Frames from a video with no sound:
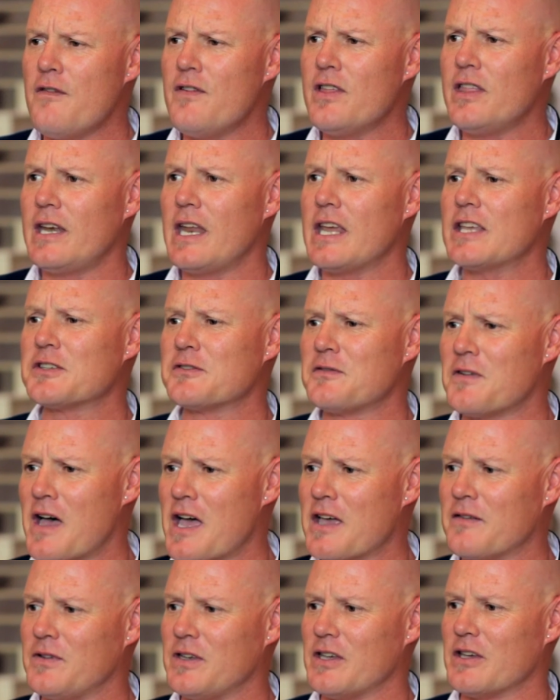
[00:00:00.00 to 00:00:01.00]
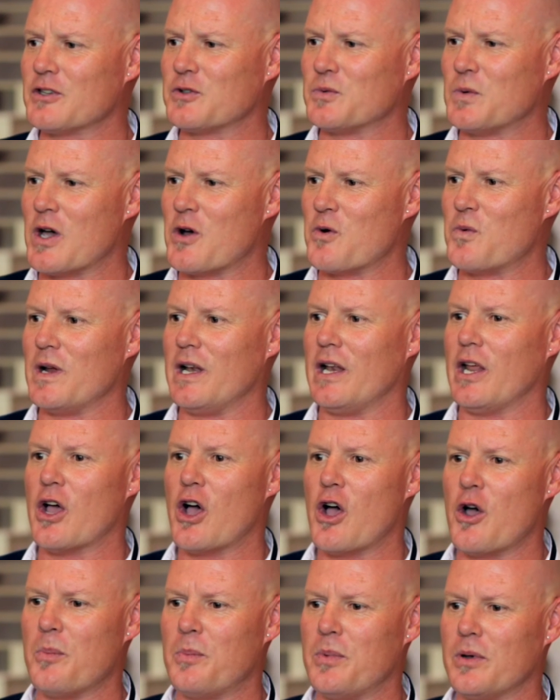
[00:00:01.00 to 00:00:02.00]
Over the next 5 years, we are
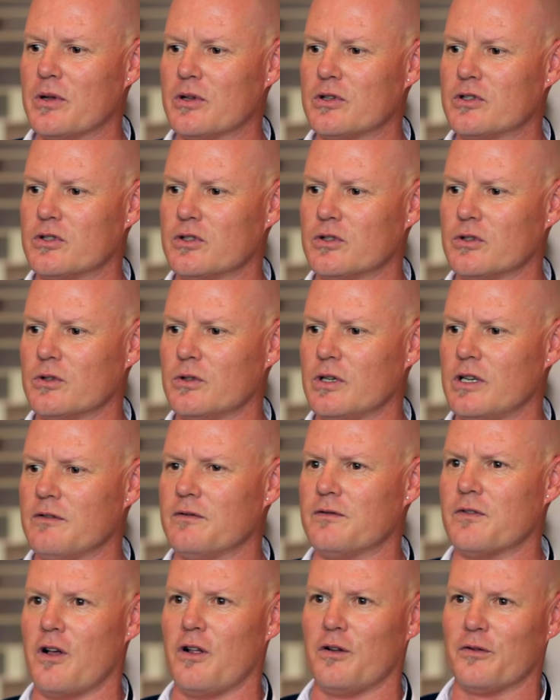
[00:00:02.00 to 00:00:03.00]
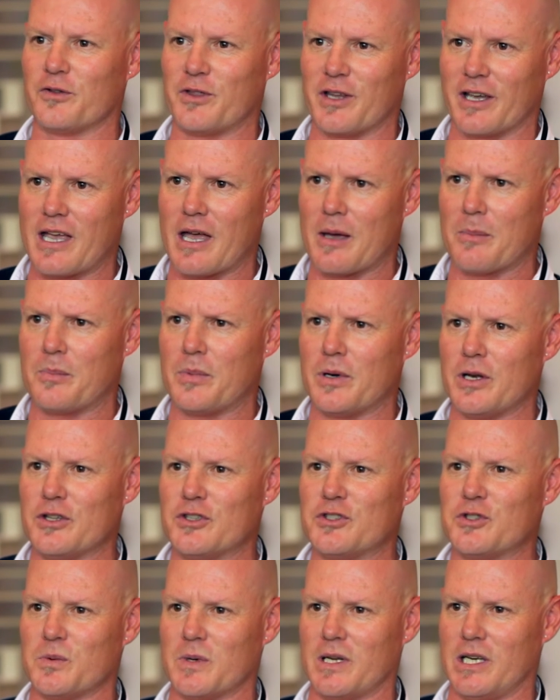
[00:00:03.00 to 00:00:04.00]
really hoping to evolve the
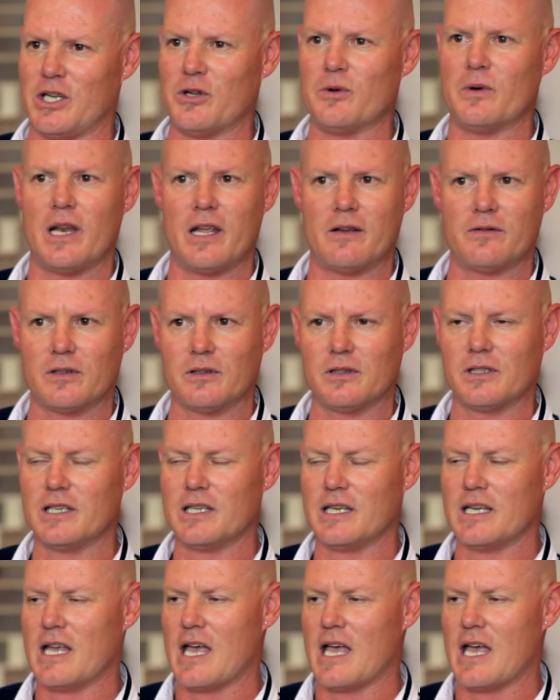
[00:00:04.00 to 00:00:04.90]
company to a new level